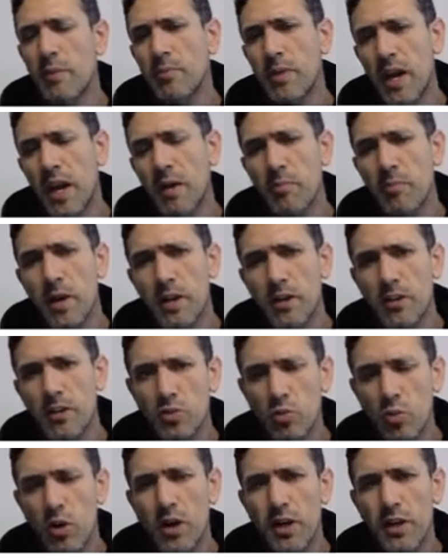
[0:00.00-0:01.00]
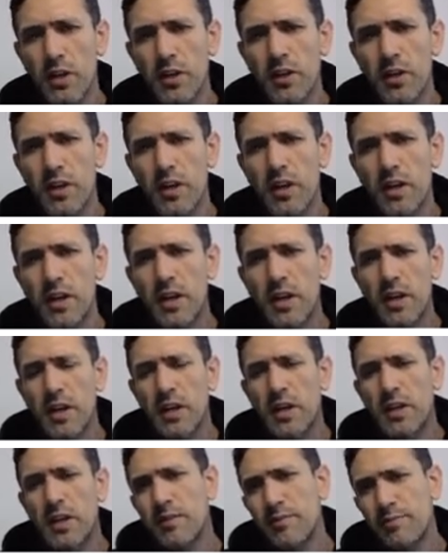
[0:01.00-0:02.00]
k minus 1,
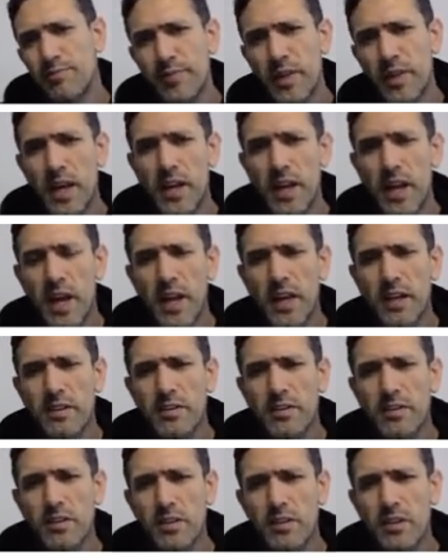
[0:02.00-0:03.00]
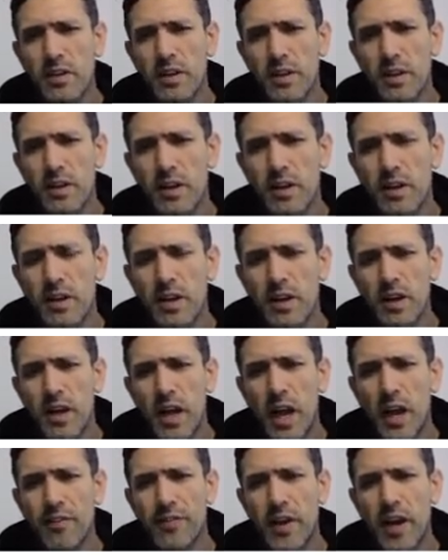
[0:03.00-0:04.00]
and hence
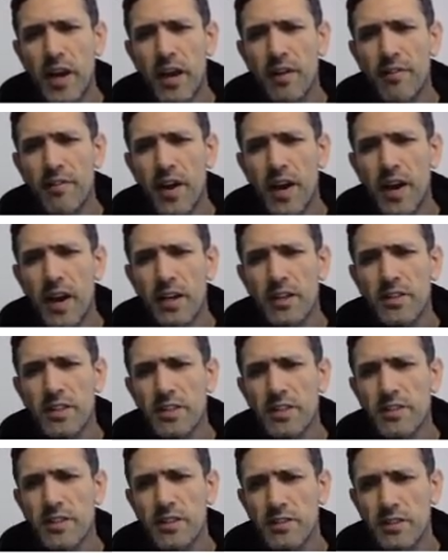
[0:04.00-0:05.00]
fk of x is this